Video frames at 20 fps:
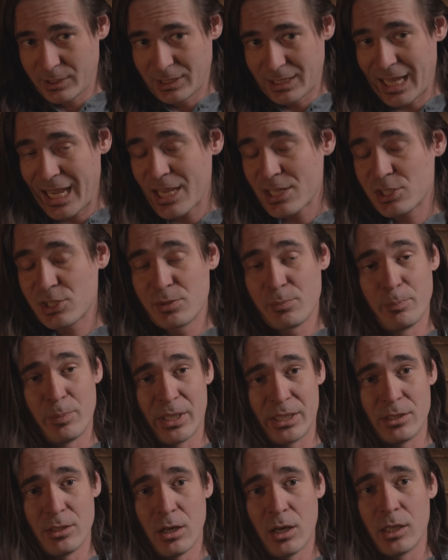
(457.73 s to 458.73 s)
last
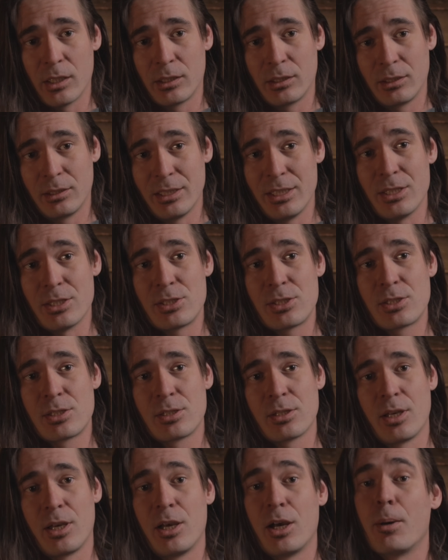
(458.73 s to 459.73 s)
but not least,